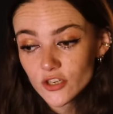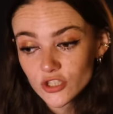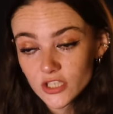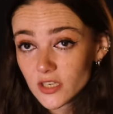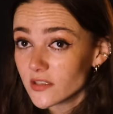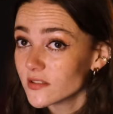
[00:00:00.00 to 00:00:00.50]

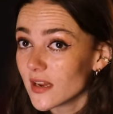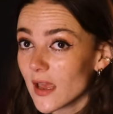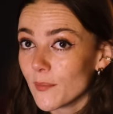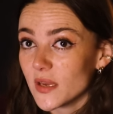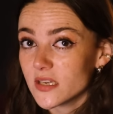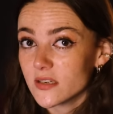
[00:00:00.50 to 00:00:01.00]
She doesn't
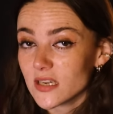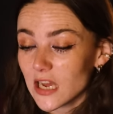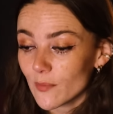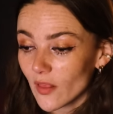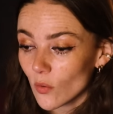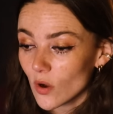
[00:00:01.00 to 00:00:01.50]
get beaten
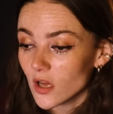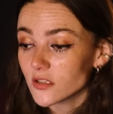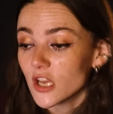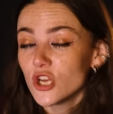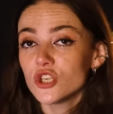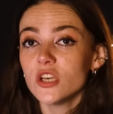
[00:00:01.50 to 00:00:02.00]
down by the
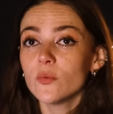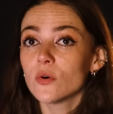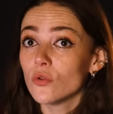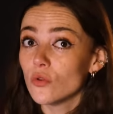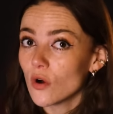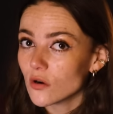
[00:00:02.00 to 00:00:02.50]
world. She
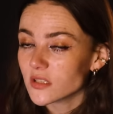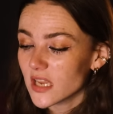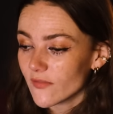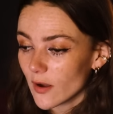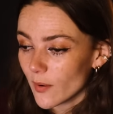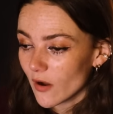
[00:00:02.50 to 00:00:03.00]
will not
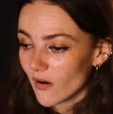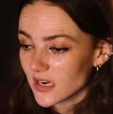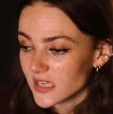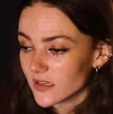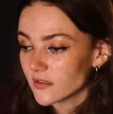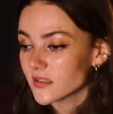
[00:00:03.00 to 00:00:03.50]
give up her
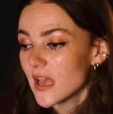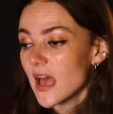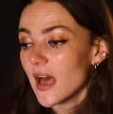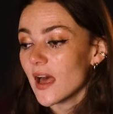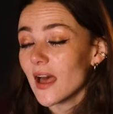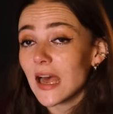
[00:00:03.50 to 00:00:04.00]
ideals.
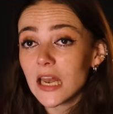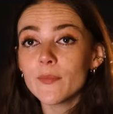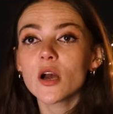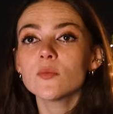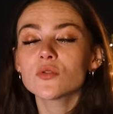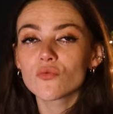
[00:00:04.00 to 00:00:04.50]
And it
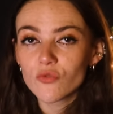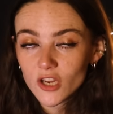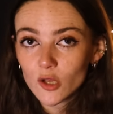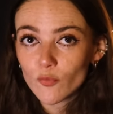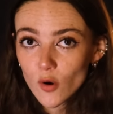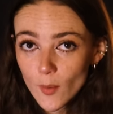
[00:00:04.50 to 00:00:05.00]
becomes a
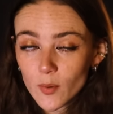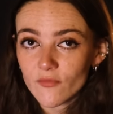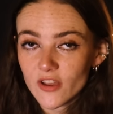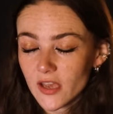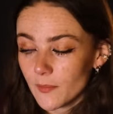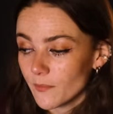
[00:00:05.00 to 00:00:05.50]
real
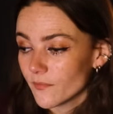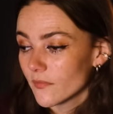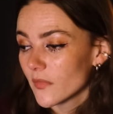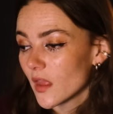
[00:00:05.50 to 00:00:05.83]
problem for him.